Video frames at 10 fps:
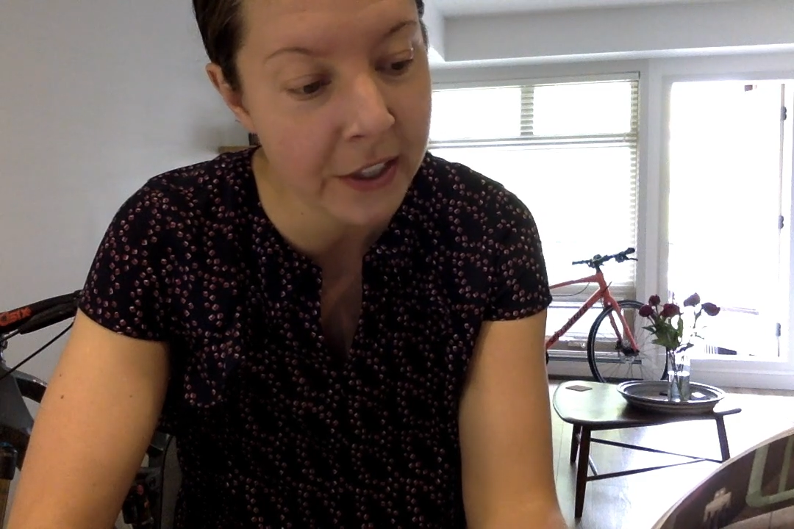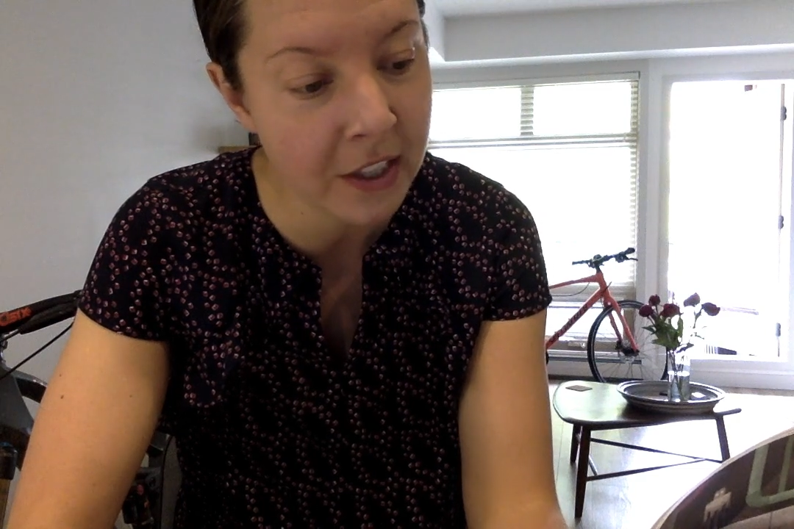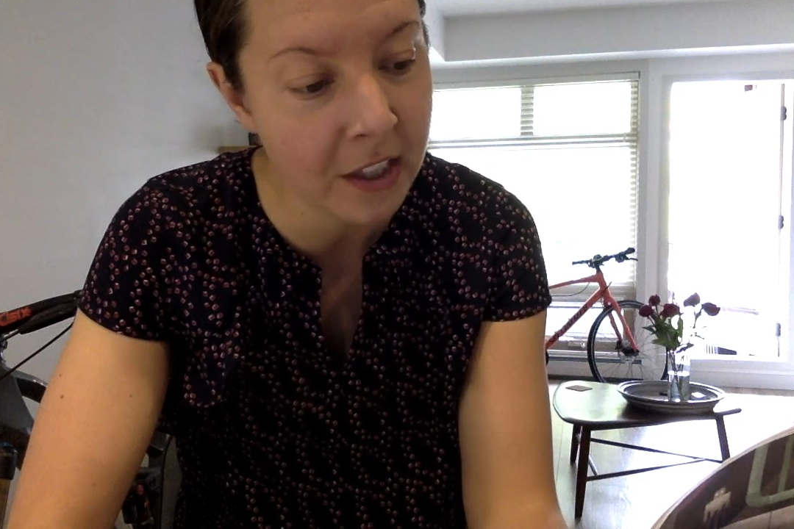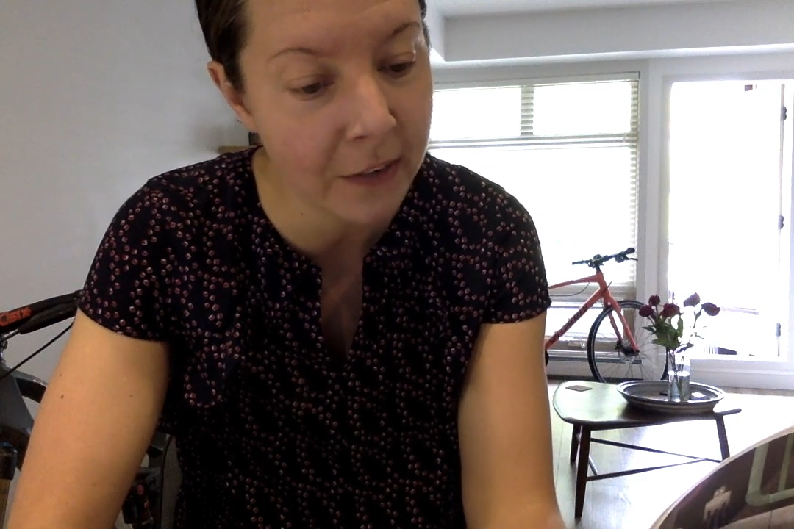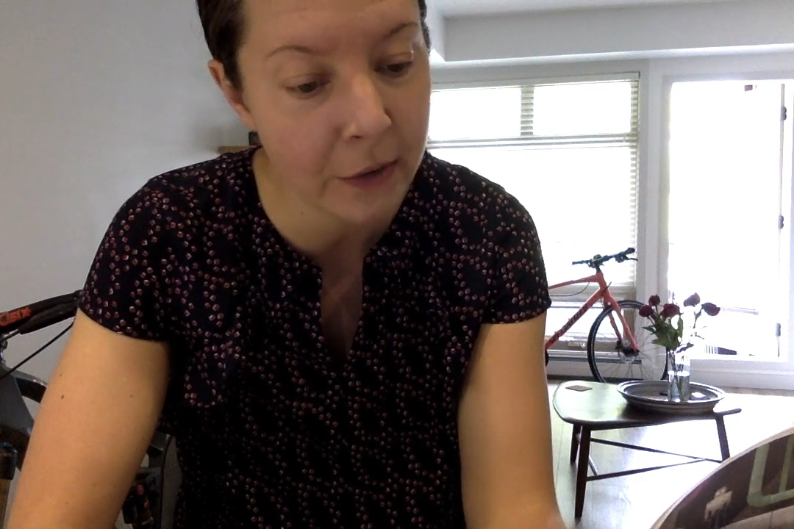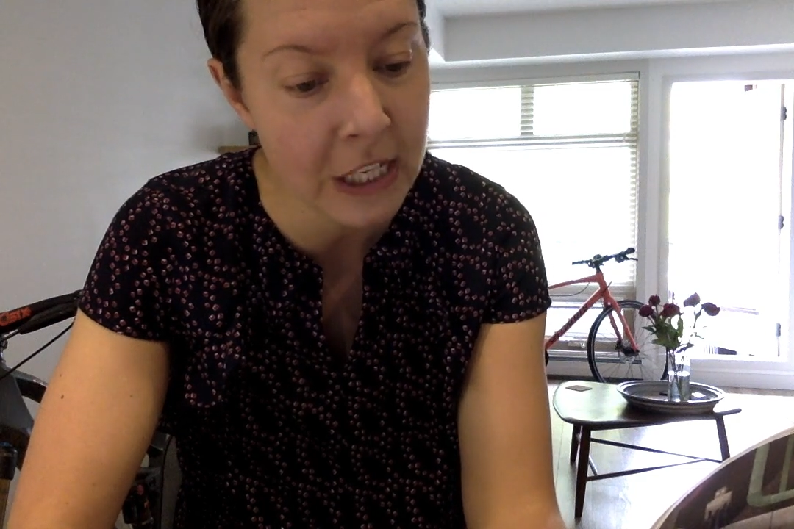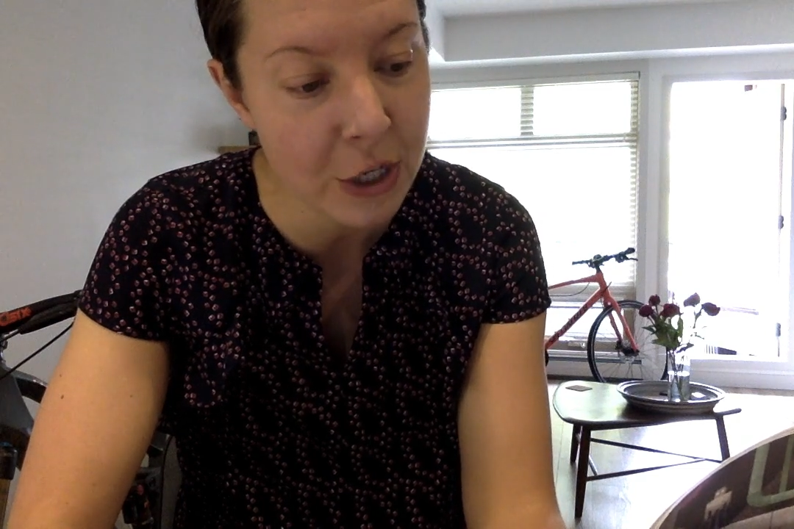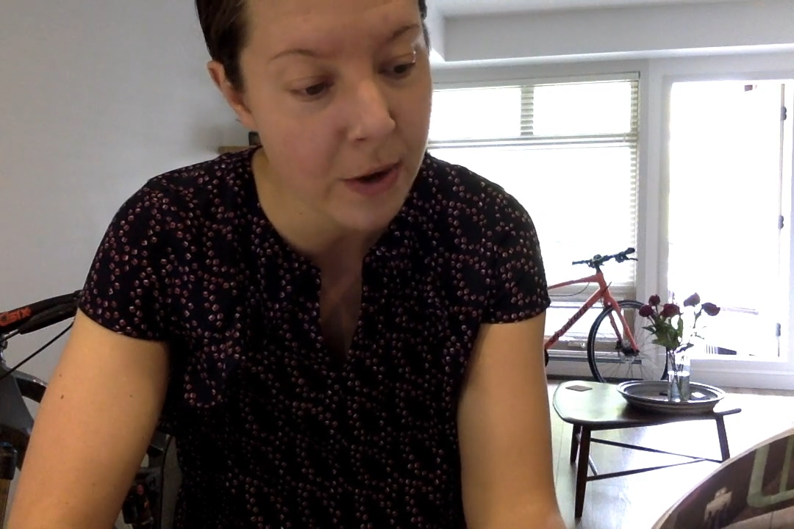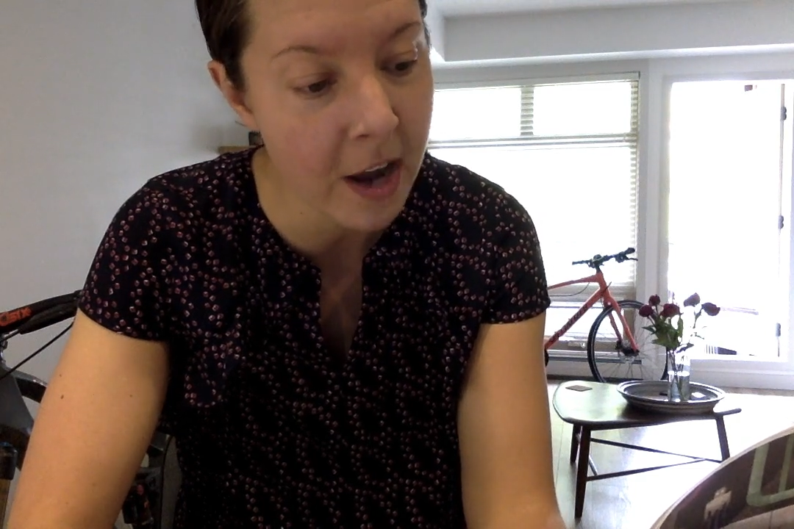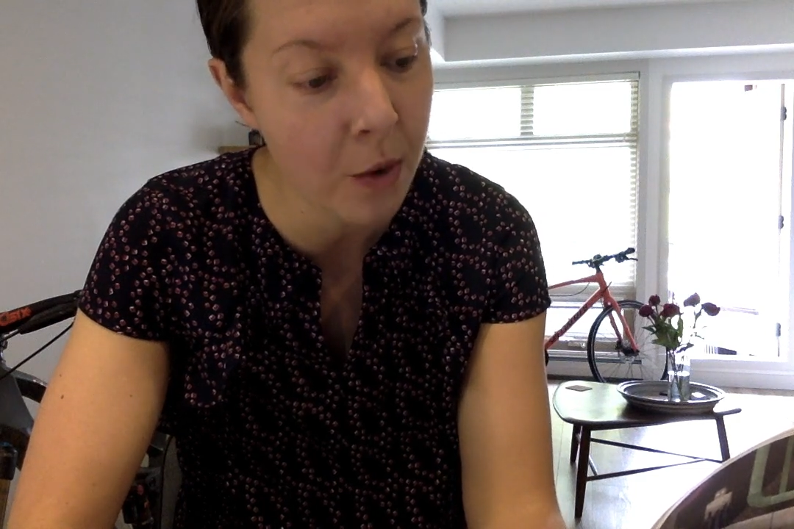delivery
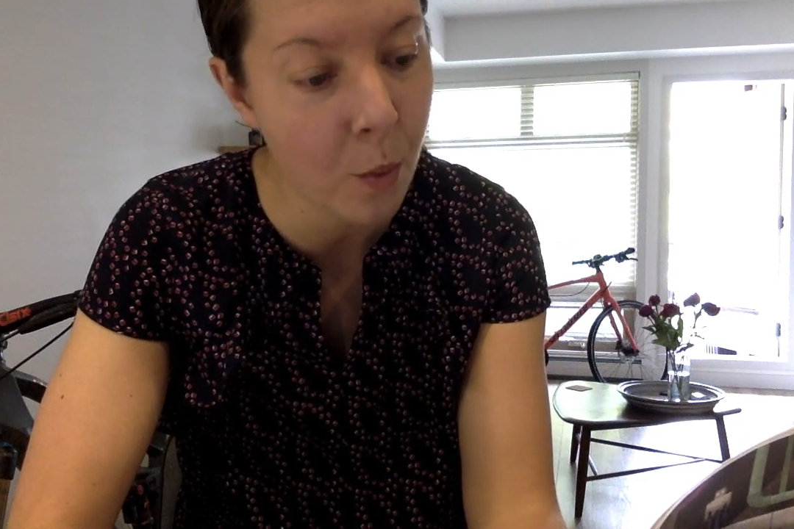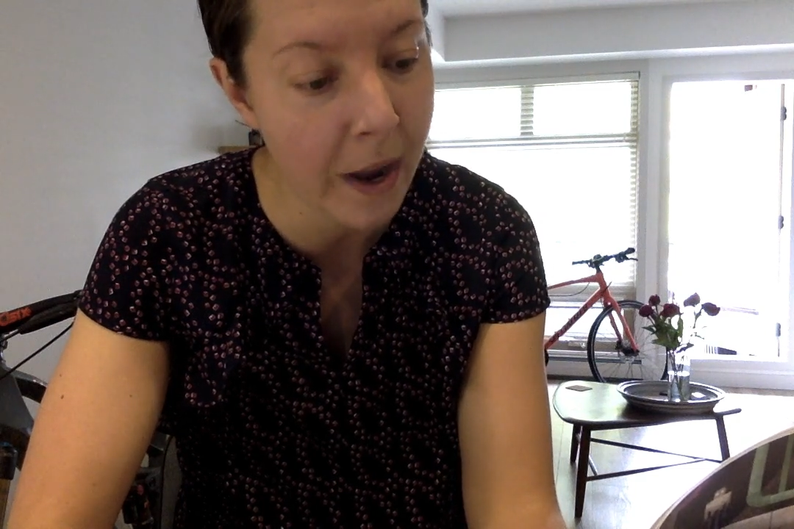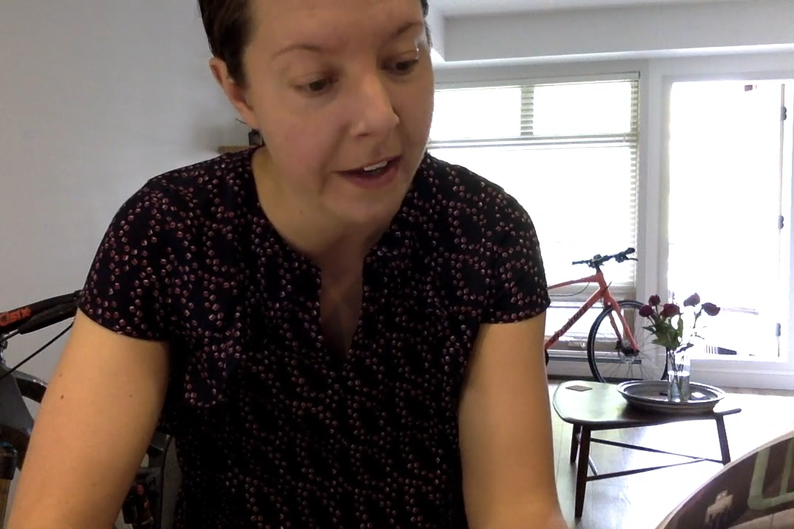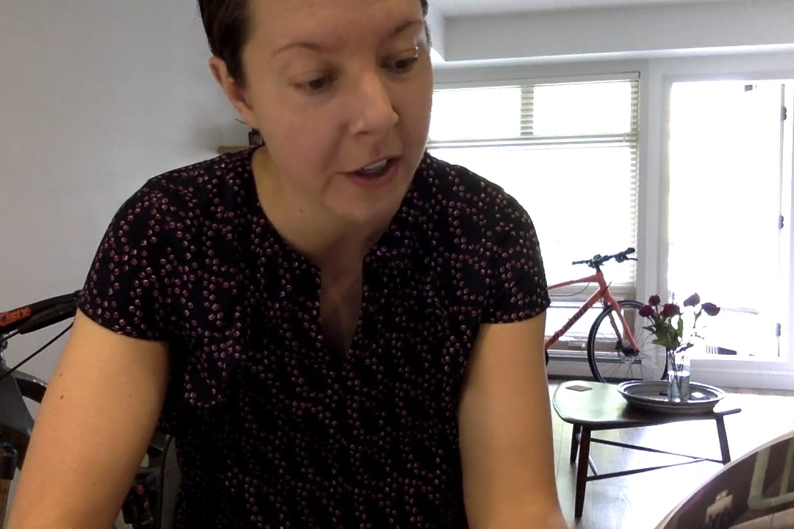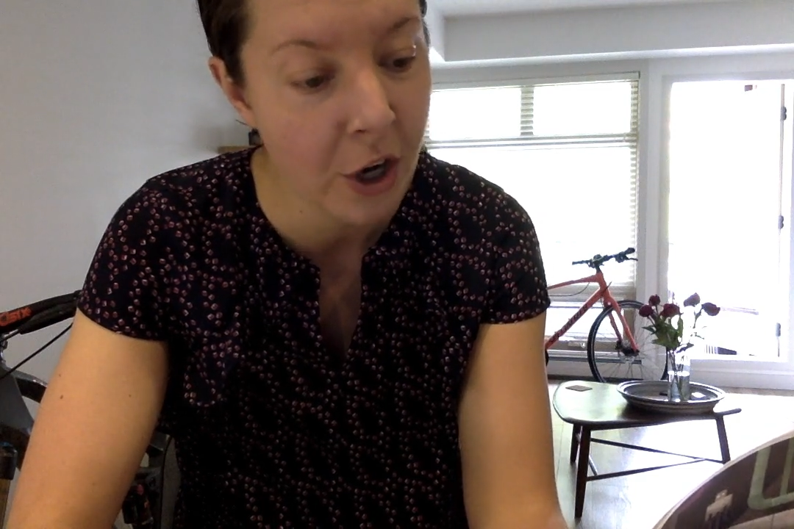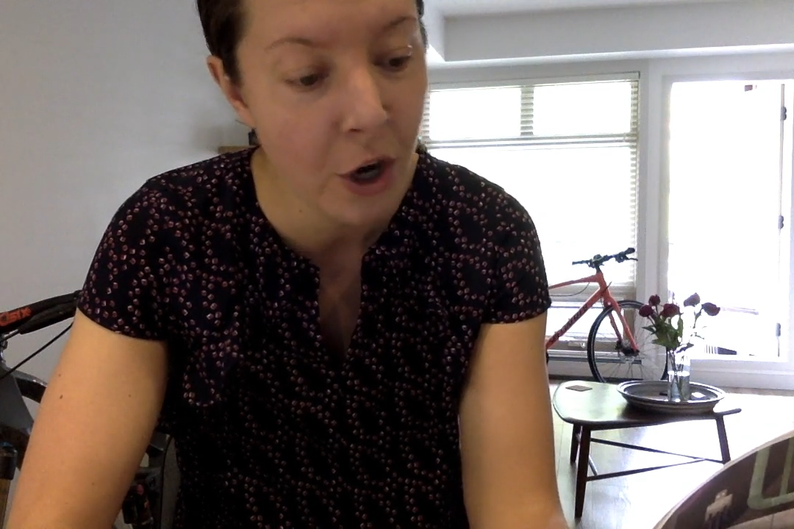truck went,